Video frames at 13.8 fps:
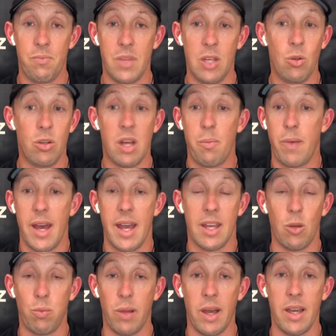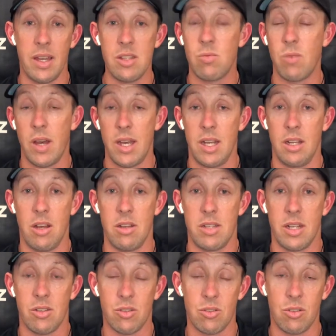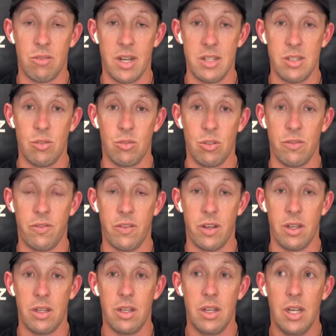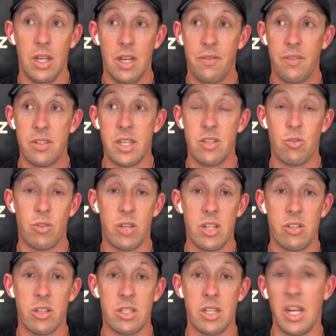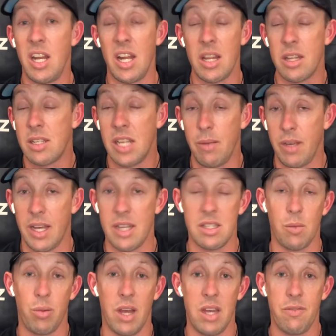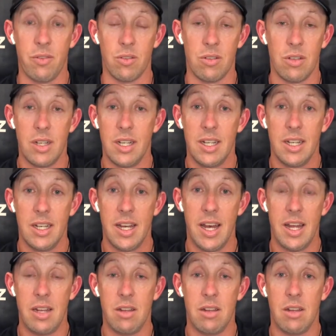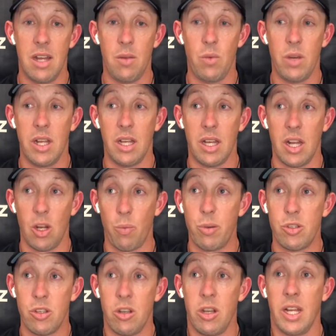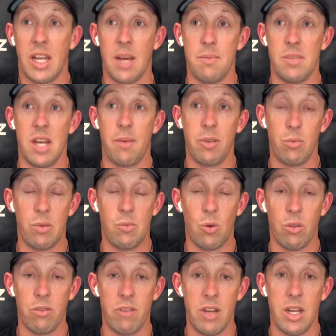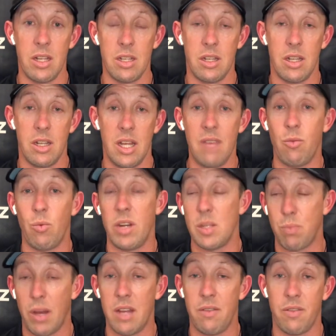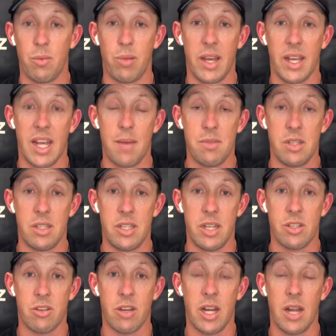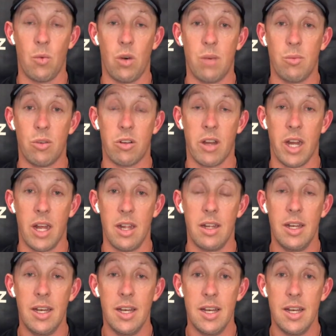he'll go back, he'll play his way. He knows how to score runs. He'll do it for Central Districts and any other team he gets to play for. And when an opportunity comes up, he'll be more than ready. And even when he's played for the BLACKCAPS in Test cricket and white ball cricket,